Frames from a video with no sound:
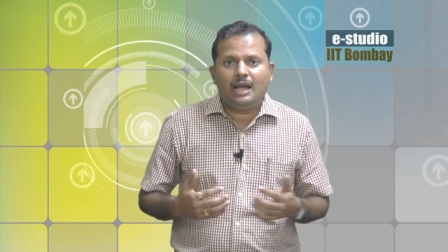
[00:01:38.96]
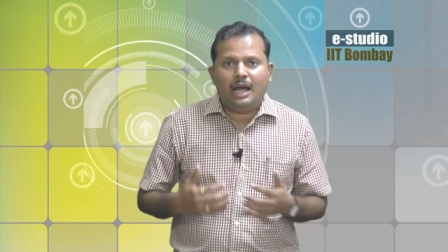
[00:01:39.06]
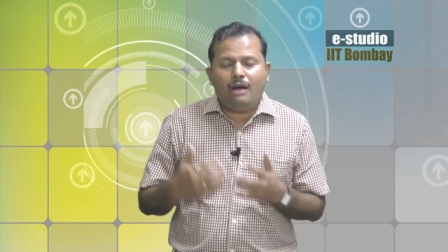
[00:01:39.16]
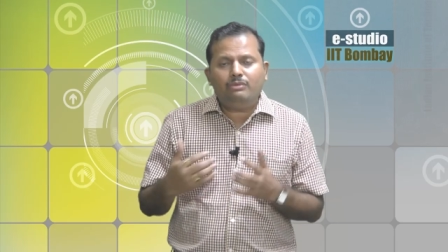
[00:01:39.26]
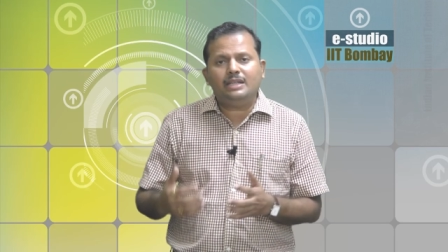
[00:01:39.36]

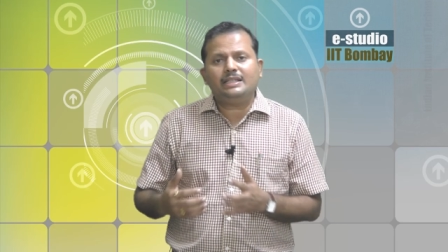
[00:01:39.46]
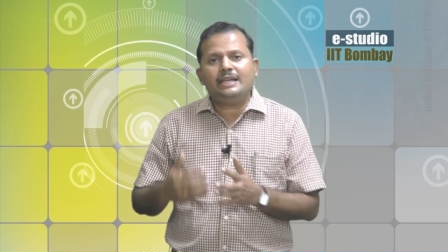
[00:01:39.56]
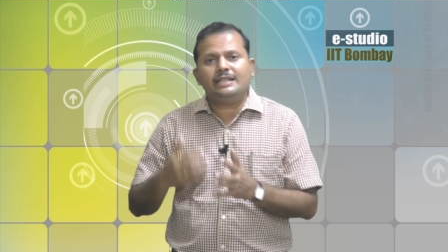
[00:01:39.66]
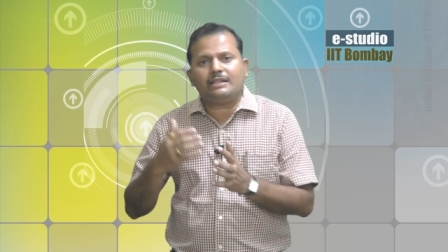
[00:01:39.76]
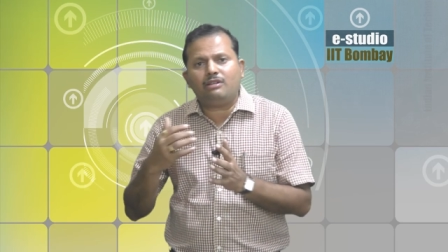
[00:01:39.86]
How does
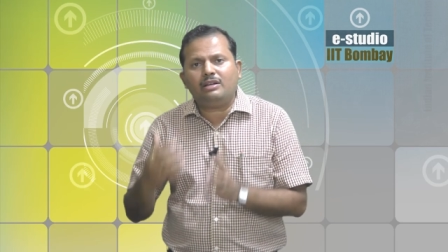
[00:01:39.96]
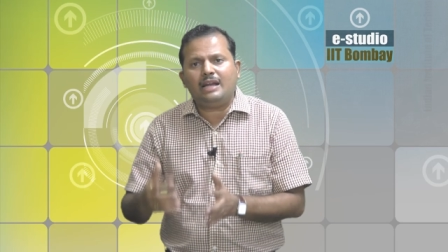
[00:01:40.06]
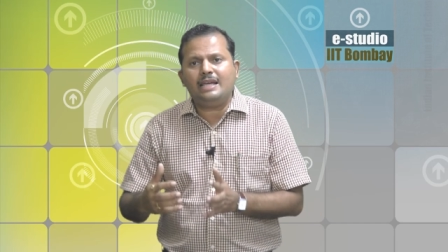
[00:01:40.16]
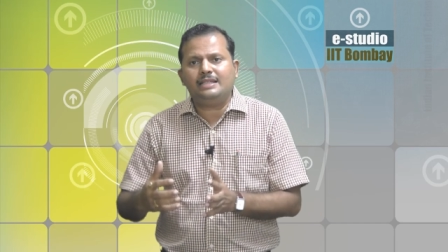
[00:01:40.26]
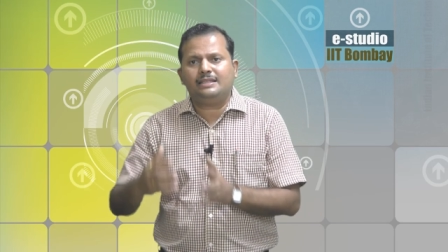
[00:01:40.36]
I
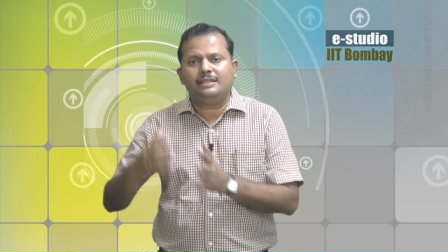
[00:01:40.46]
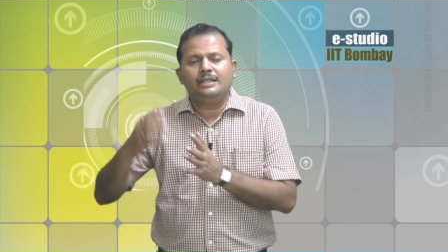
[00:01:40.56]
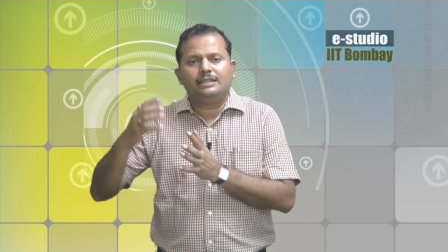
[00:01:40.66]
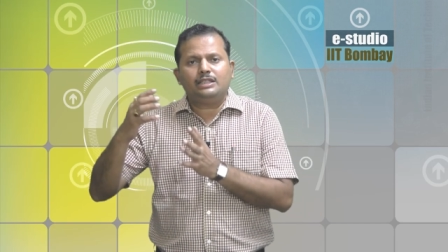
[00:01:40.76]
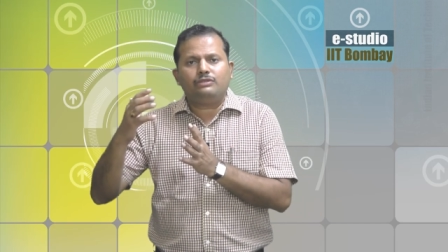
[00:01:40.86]
recognize
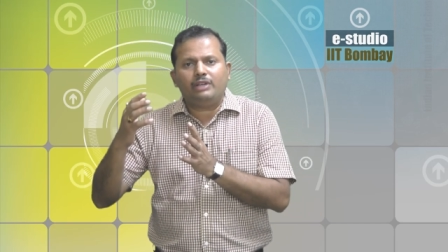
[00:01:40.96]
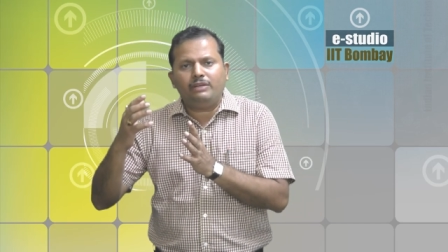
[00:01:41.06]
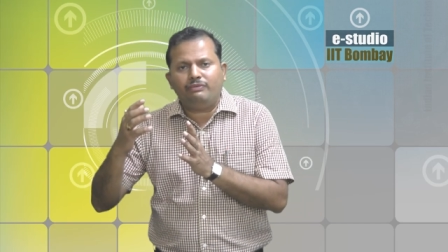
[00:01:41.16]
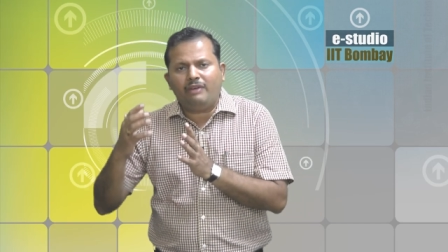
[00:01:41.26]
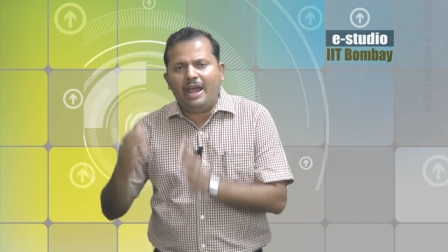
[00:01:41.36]
this very
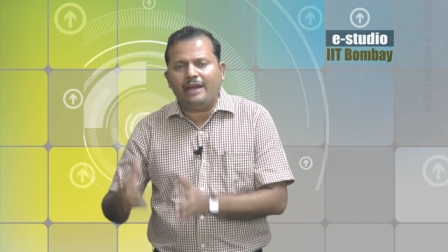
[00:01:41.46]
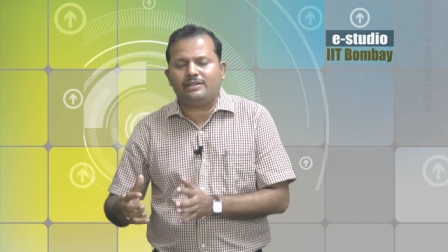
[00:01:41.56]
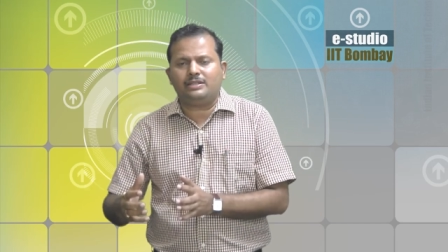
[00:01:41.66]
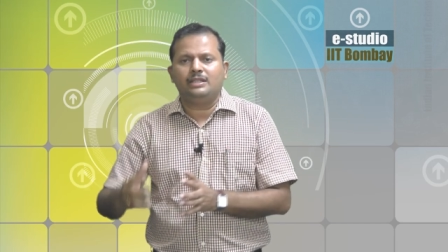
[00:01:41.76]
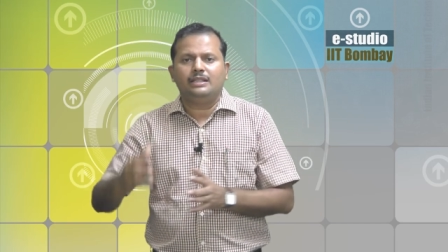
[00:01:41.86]

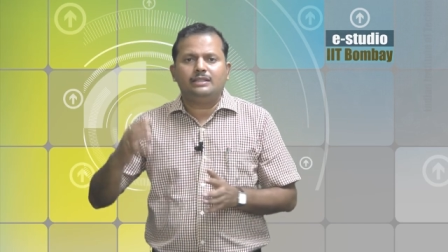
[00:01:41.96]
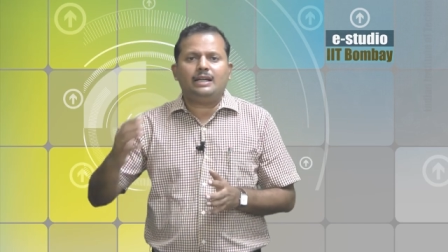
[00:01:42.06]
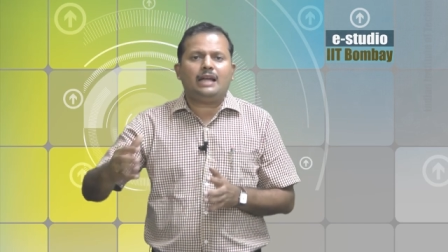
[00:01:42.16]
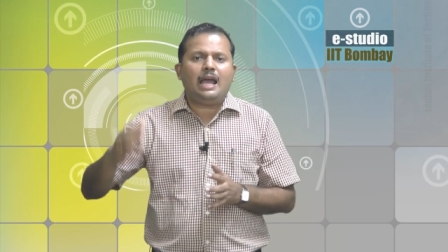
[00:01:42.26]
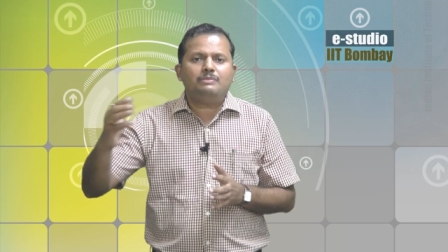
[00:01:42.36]
fact
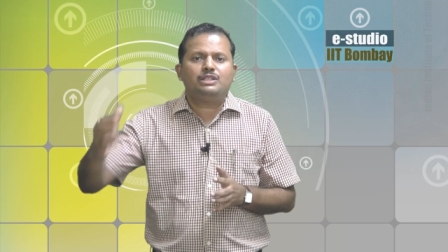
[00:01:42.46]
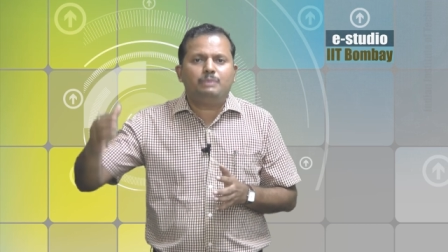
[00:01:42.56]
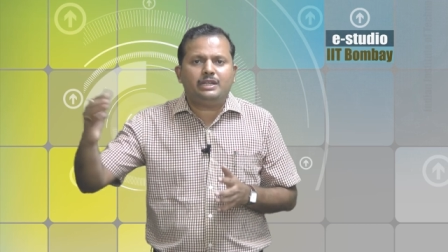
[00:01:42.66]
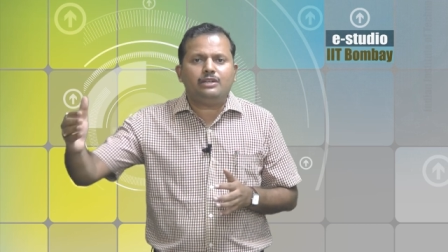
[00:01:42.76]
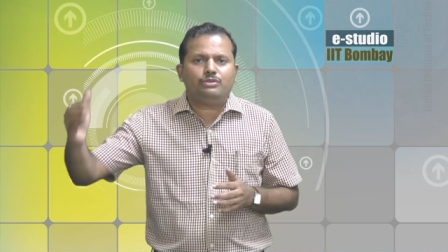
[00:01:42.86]
that I am
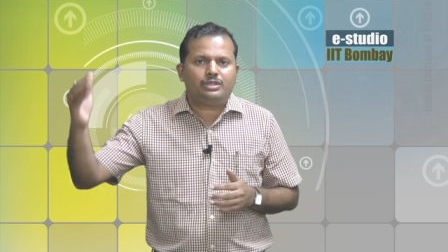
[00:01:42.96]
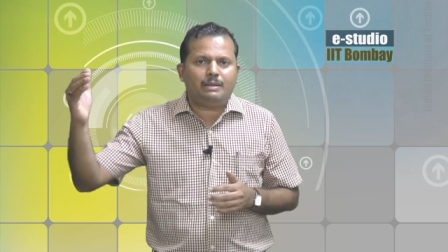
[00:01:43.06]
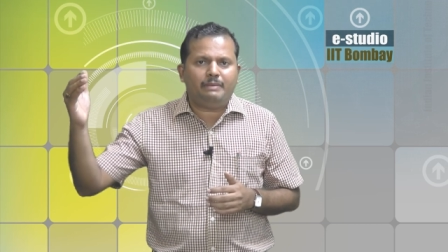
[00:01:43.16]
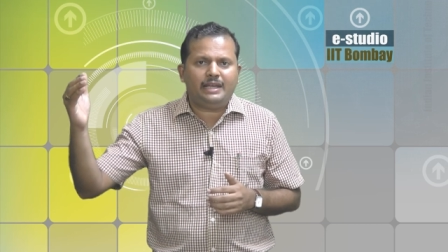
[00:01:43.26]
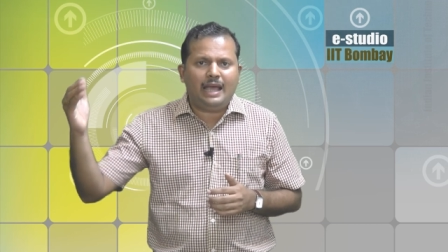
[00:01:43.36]
speaking to
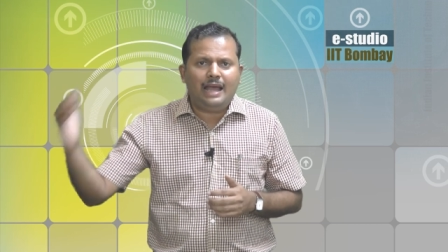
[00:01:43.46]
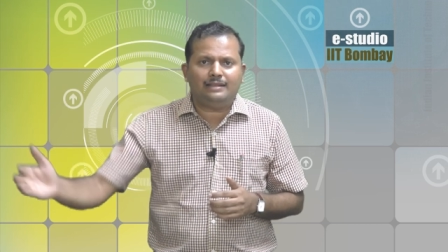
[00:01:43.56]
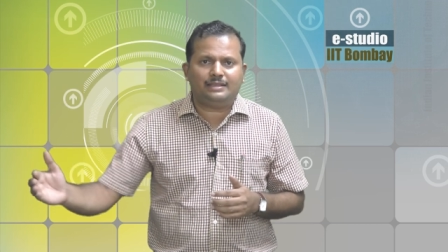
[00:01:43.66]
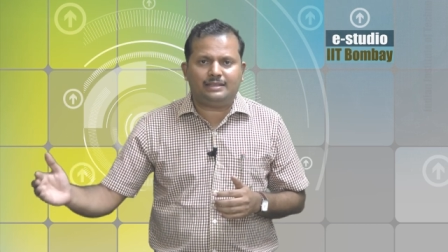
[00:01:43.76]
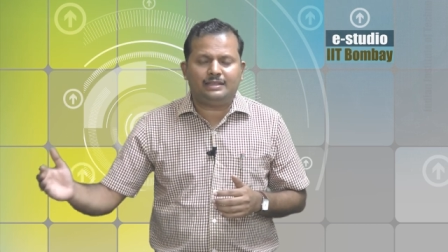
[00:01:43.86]
somebody
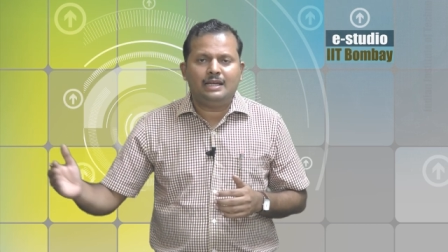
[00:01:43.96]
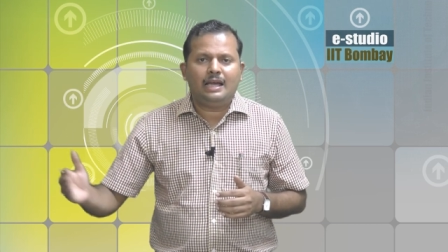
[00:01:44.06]
else?